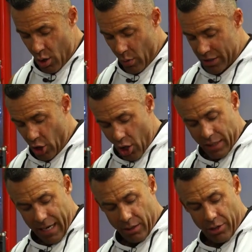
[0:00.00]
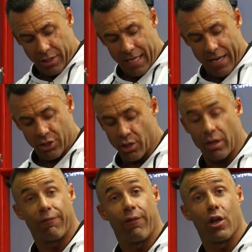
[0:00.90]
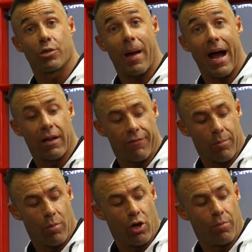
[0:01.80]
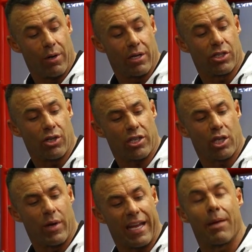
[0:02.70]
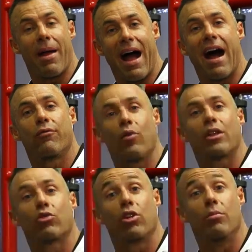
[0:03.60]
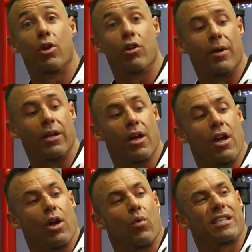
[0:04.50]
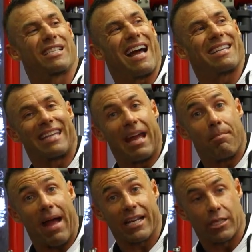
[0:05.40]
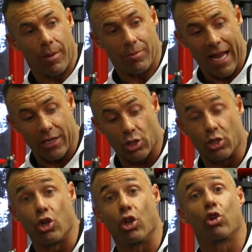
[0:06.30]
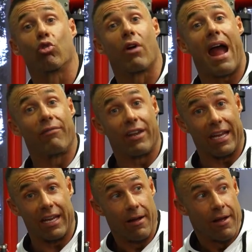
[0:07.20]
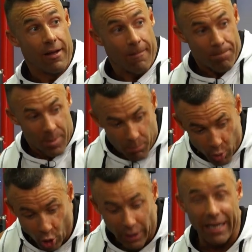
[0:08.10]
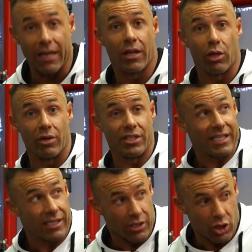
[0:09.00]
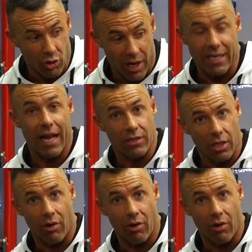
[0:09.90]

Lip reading: we don't get a lot of tension at the first part of the movement. It's not till we get about halfway through the movement, we start to get maximum tension due to gravity pulling the resistance straight down to the